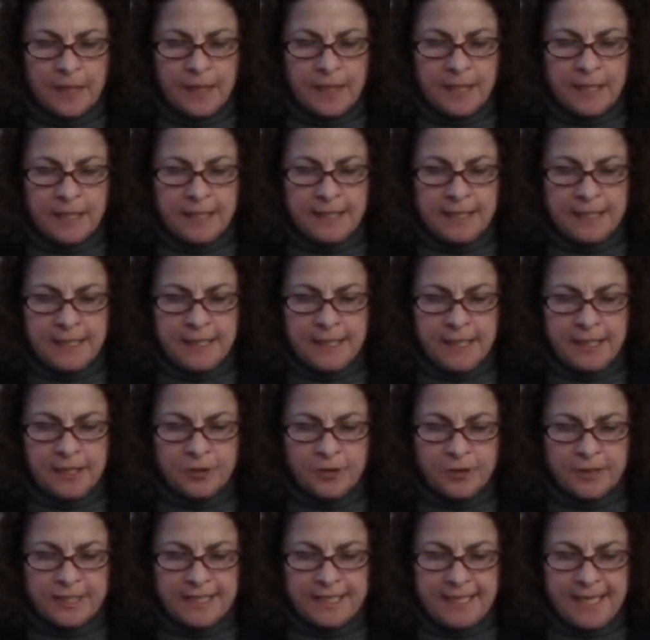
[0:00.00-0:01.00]
Indeed,
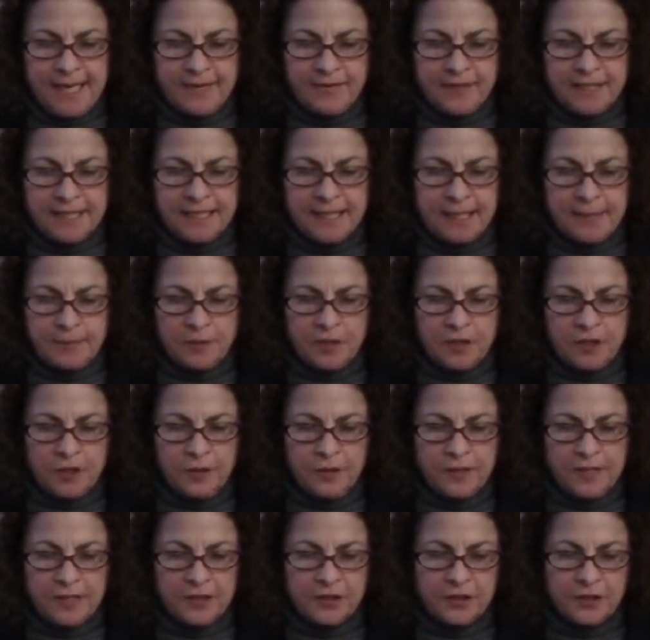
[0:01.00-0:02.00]
Kristeva seems too
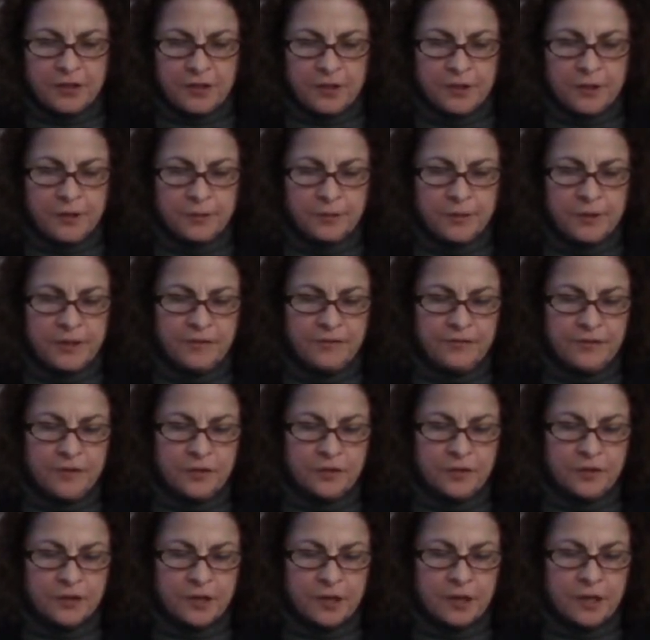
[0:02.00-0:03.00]
concerned with the
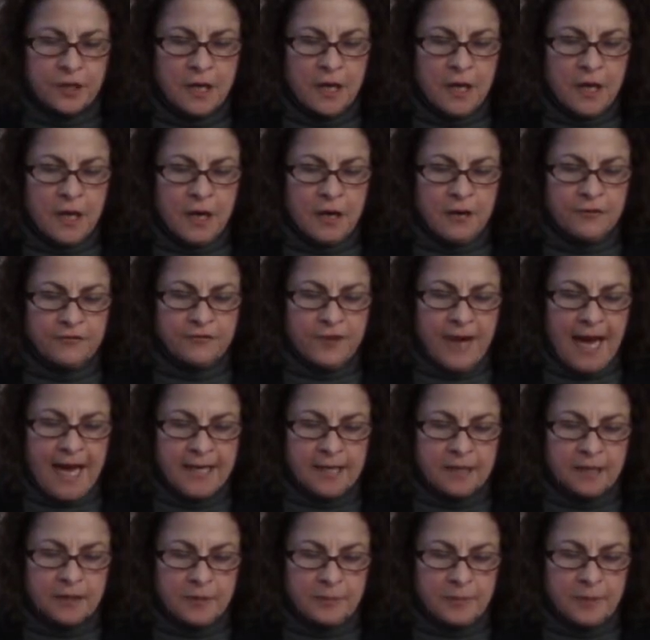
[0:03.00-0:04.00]
future of
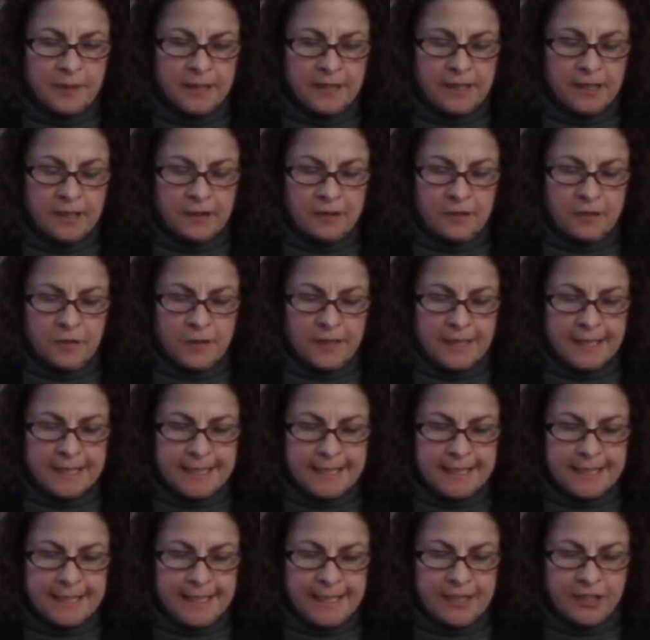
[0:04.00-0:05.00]
radical political
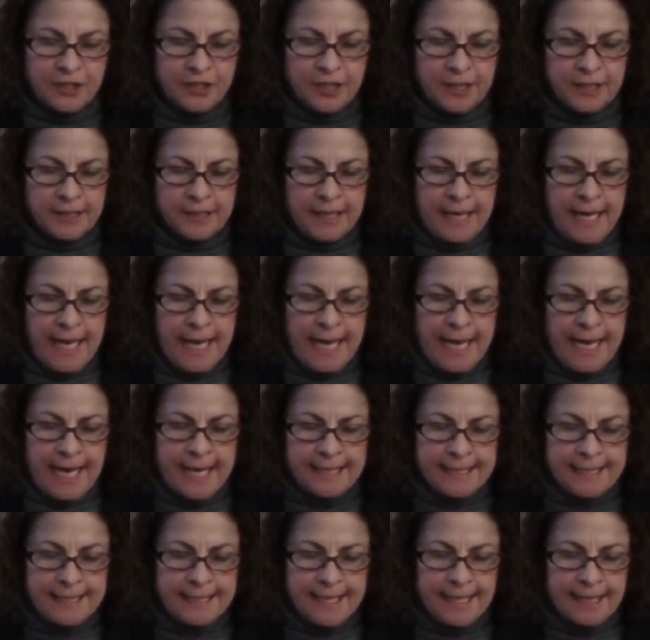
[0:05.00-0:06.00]
organization
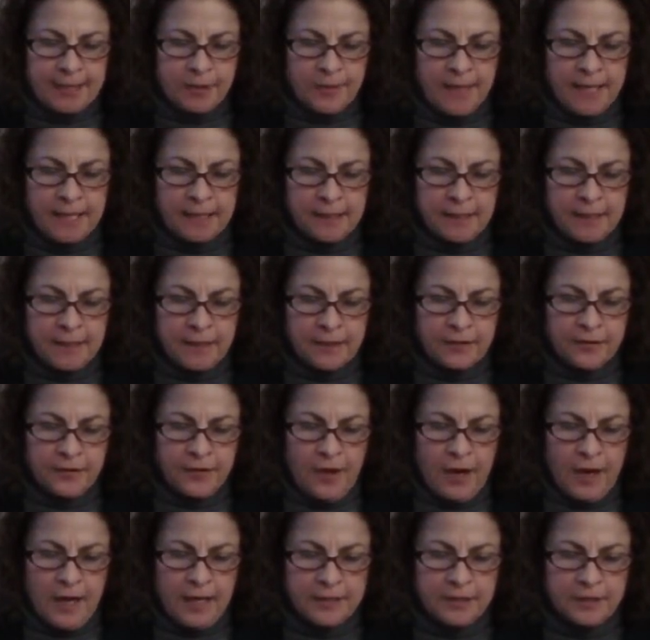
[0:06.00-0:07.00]
and psychoanalytic
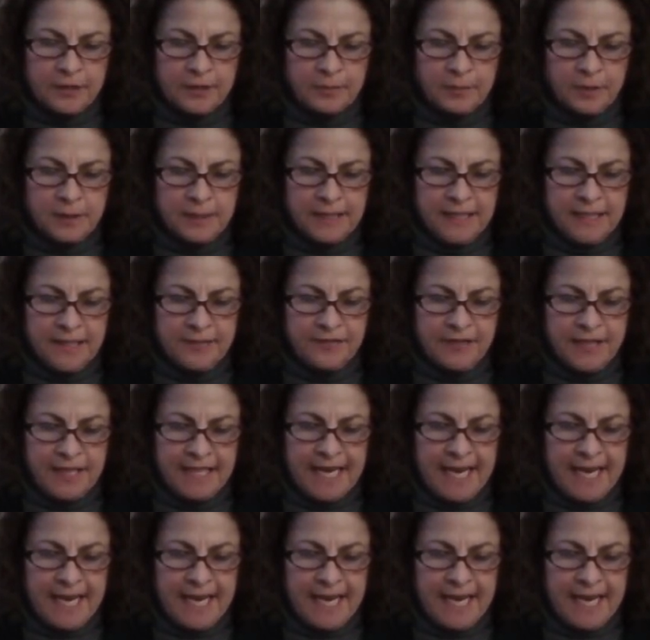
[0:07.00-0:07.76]
thought to believe that